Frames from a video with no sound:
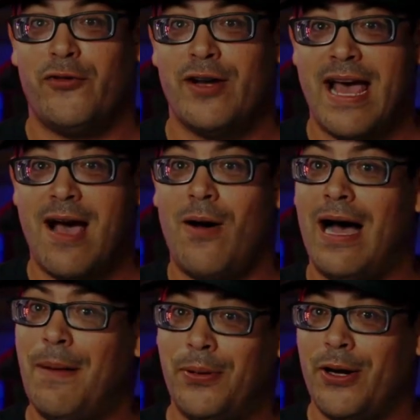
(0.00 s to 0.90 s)
for now,
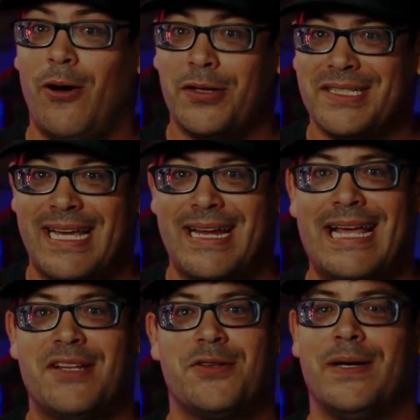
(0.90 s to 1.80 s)
I put all the data
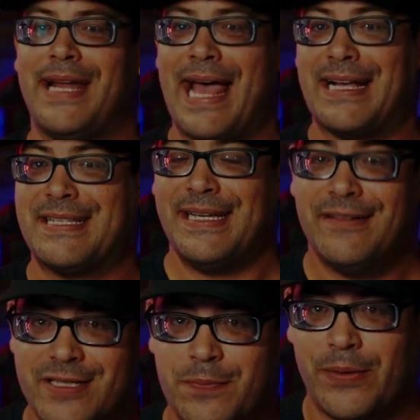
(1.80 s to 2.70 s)
into an
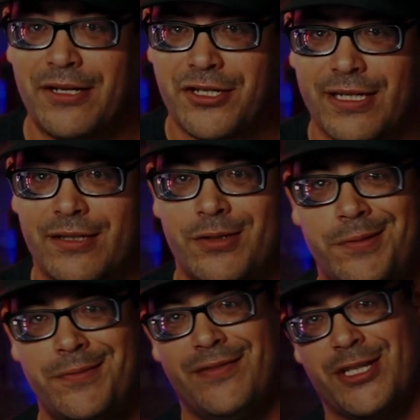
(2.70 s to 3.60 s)
Excel spreadsheet
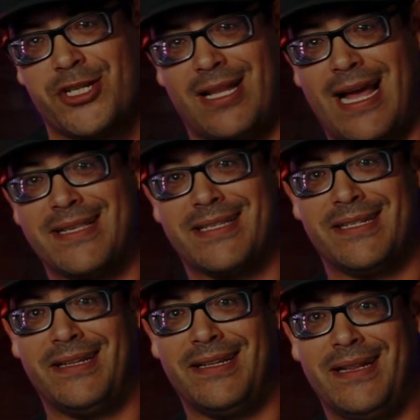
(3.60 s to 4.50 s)
to visualize
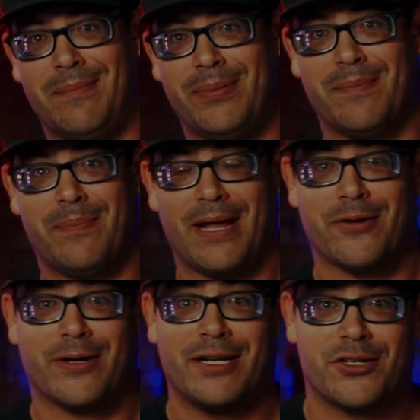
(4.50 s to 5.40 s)
it a little bit
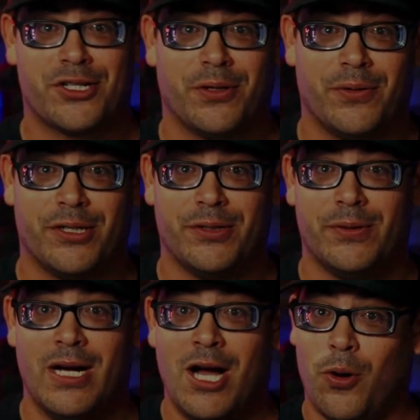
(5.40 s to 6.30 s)
better and show
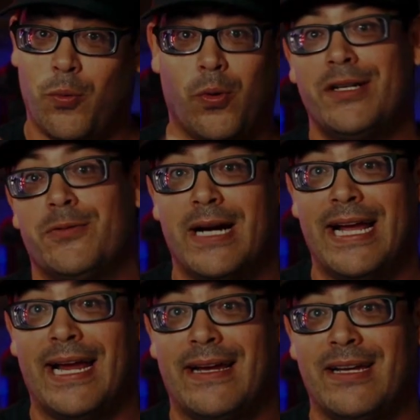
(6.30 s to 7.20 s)
you what
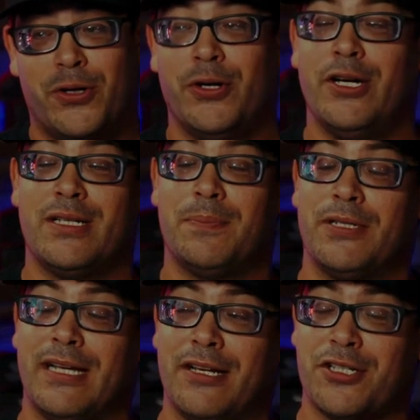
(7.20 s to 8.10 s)
rank could
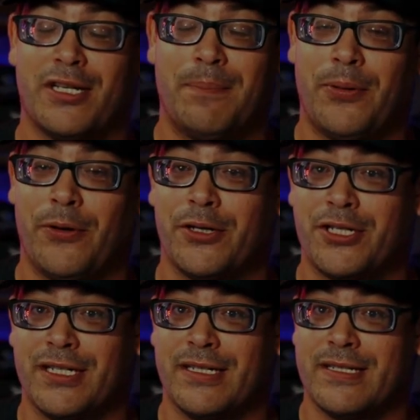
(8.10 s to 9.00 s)
potentially
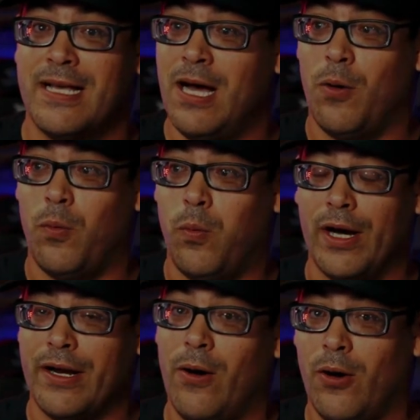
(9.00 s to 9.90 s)
purchase
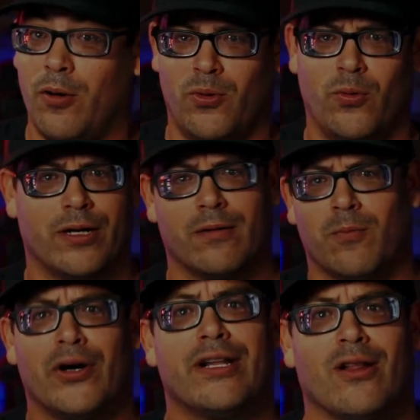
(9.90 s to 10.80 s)
what home or
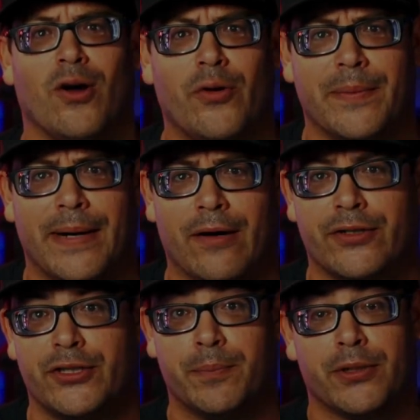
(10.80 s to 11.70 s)
what loan
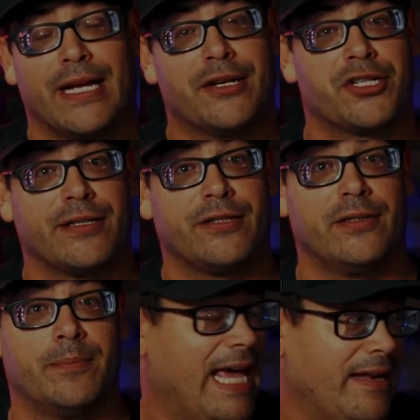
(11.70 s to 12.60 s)
amount you potentially
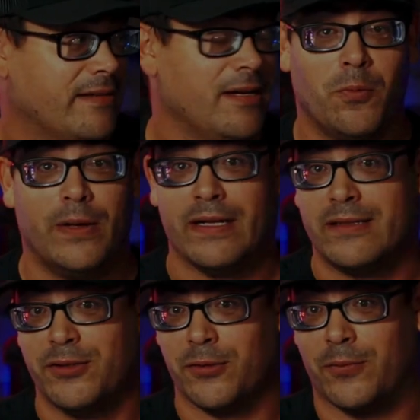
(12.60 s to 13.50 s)
could get
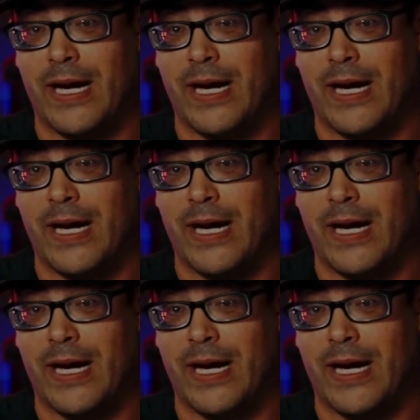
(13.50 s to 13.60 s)
with your